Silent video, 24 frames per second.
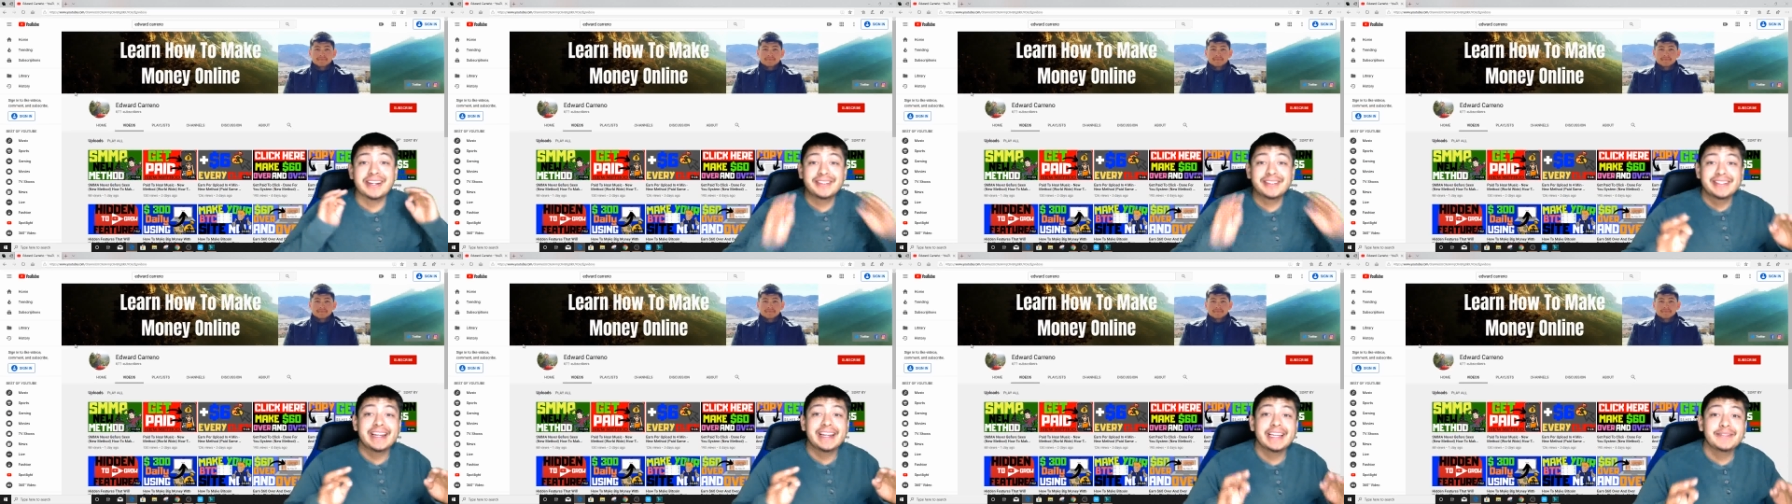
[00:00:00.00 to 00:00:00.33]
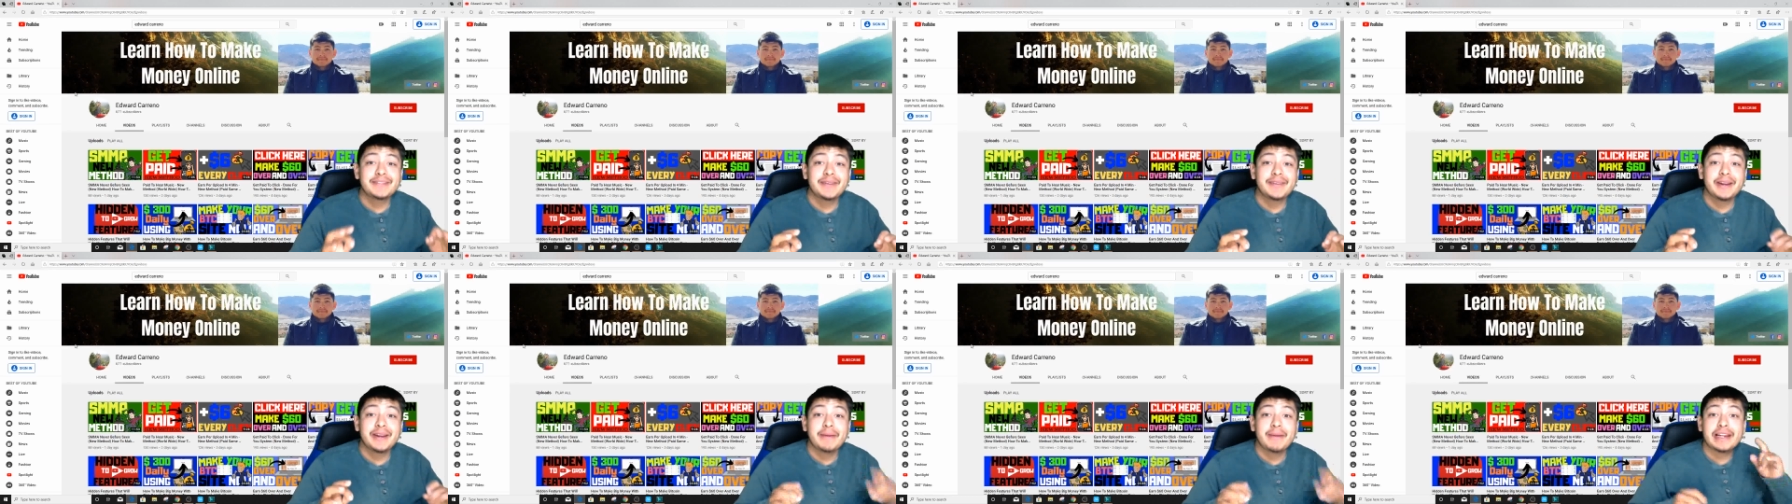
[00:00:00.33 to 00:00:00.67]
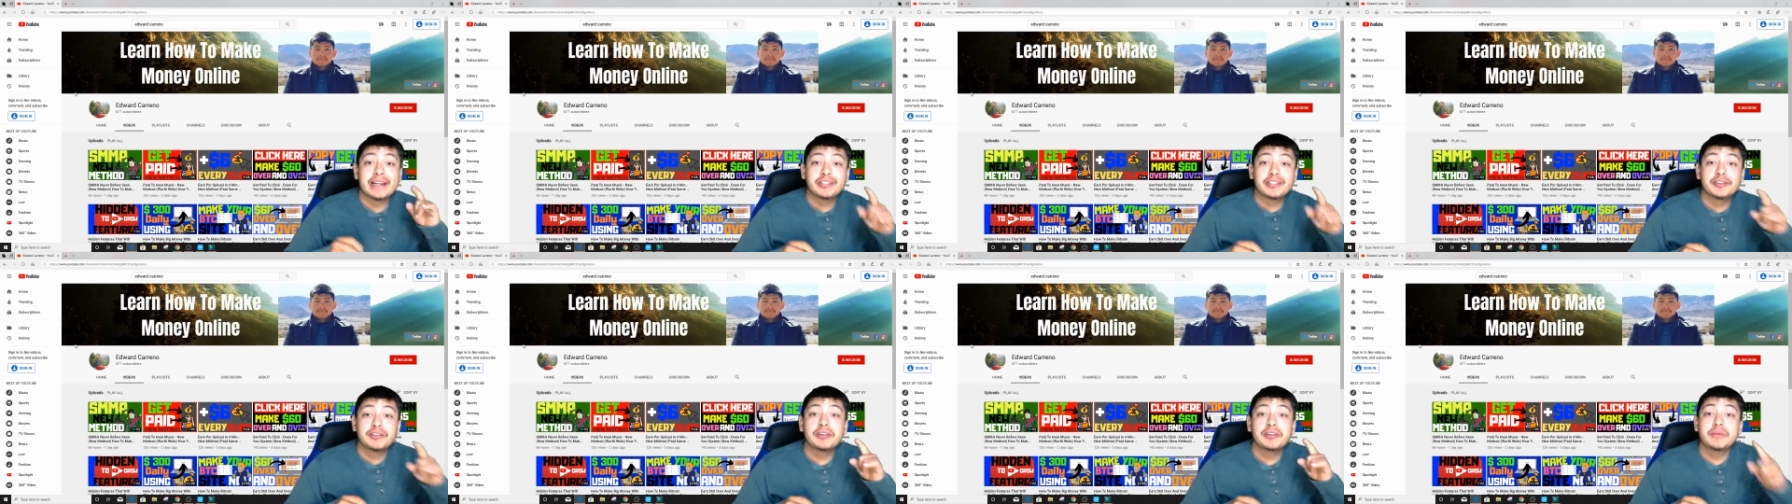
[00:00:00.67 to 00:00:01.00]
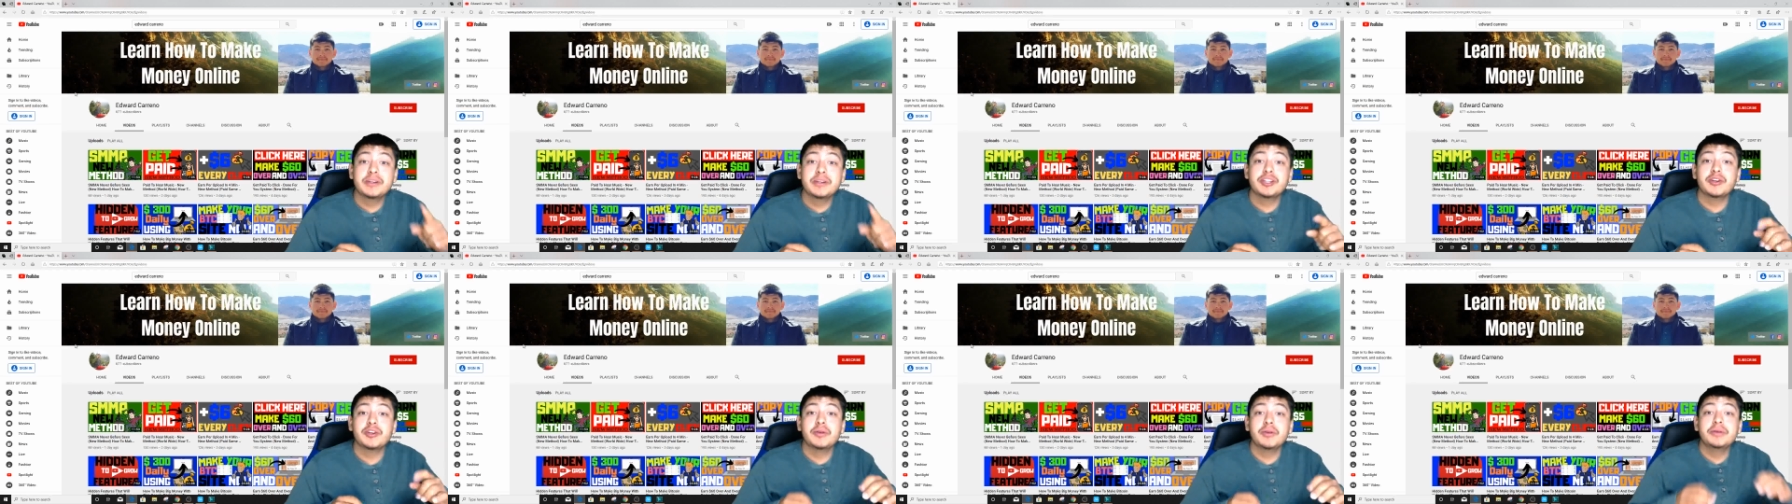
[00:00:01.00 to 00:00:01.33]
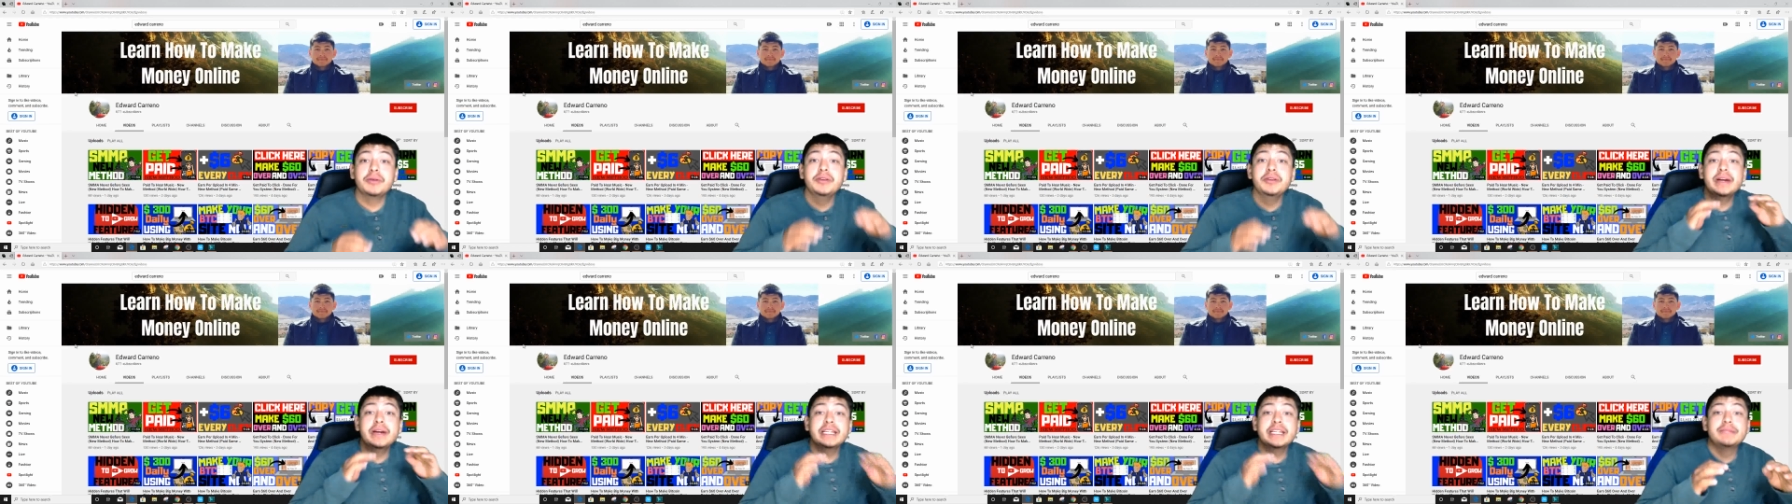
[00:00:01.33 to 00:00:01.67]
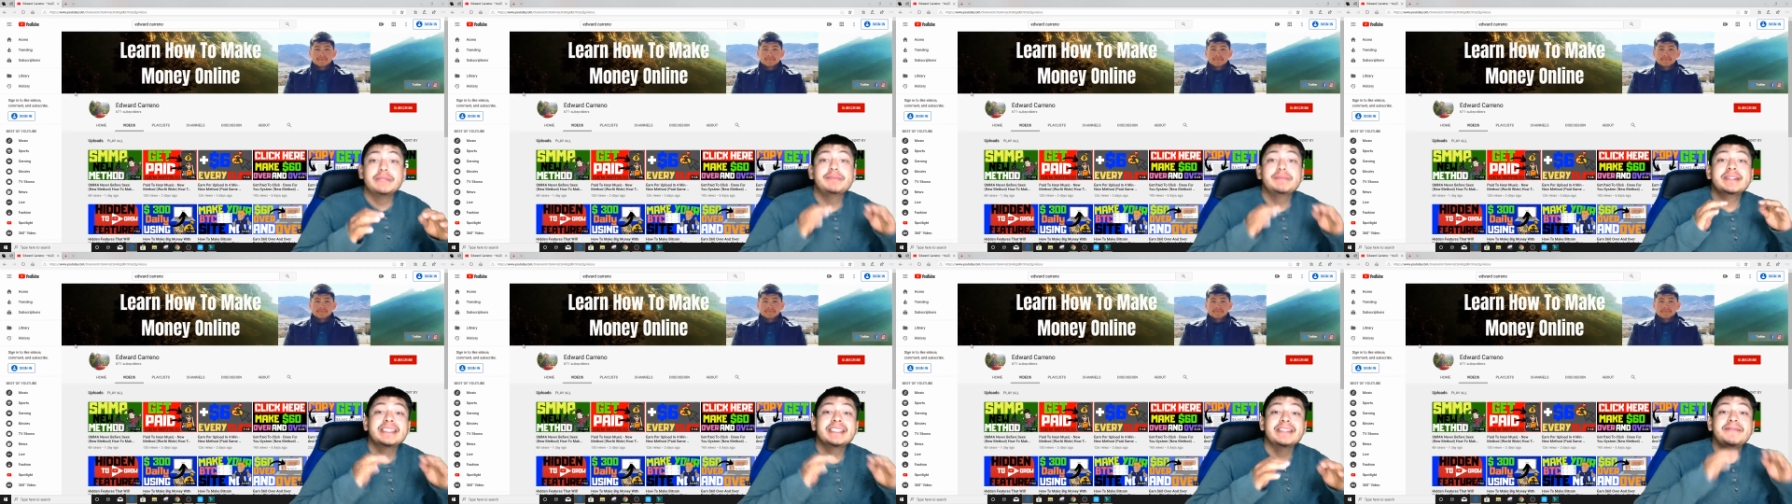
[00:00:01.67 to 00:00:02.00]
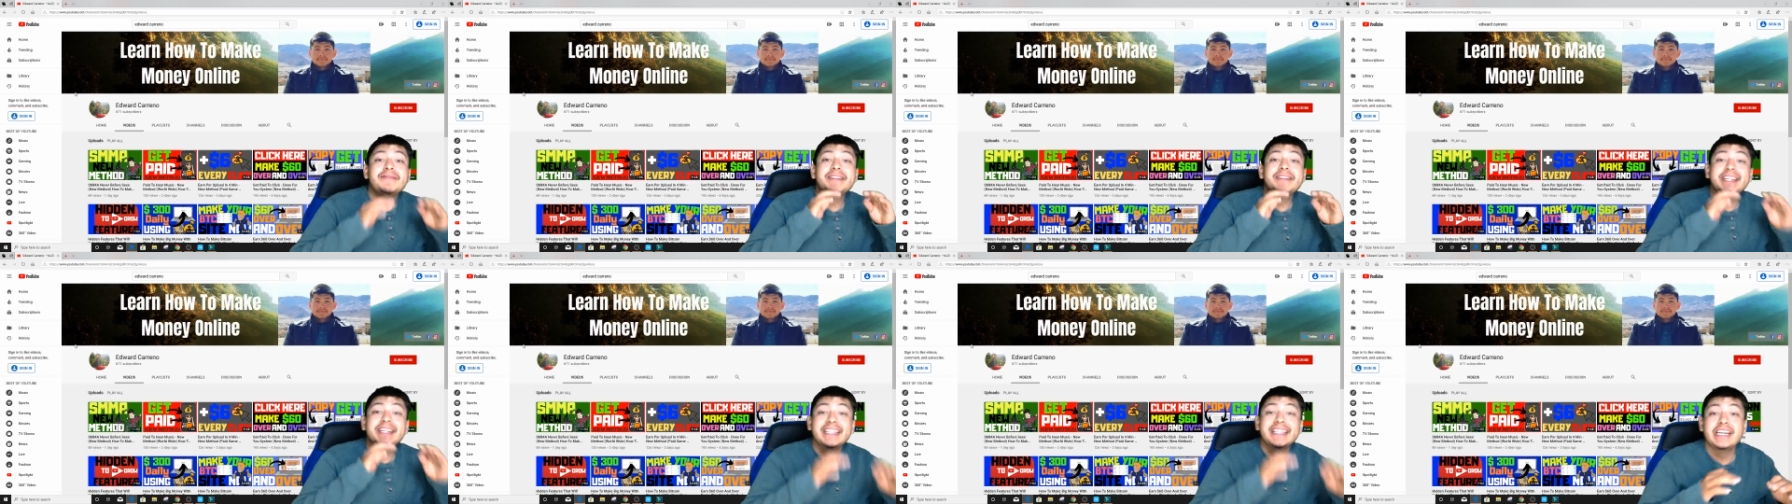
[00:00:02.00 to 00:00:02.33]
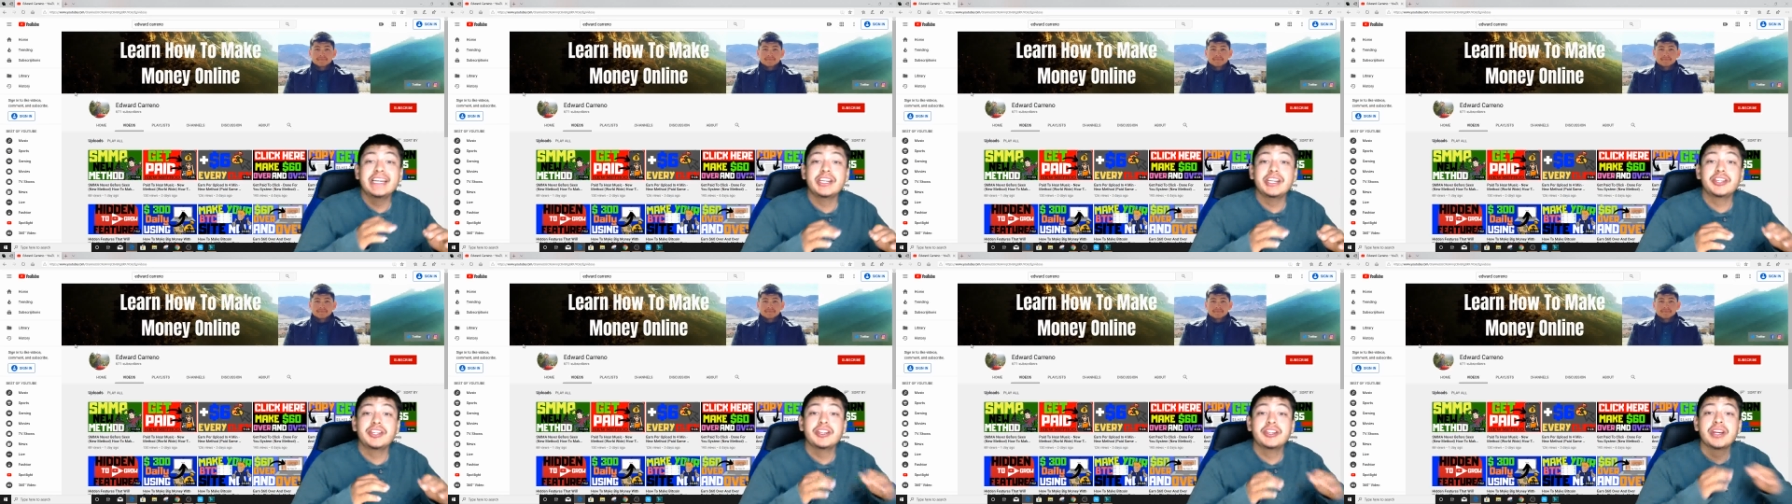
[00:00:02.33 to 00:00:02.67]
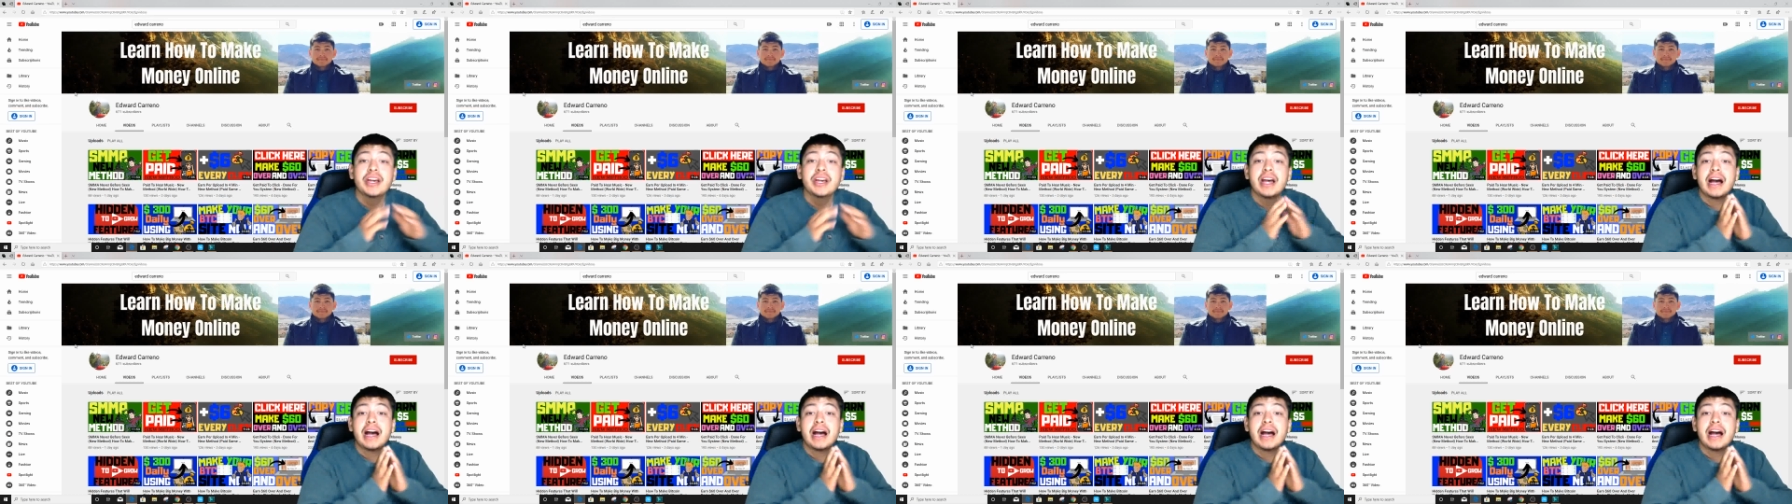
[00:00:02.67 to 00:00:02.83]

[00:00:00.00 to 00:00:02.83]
Today's video, I'm actually going to be showing you a specific niche.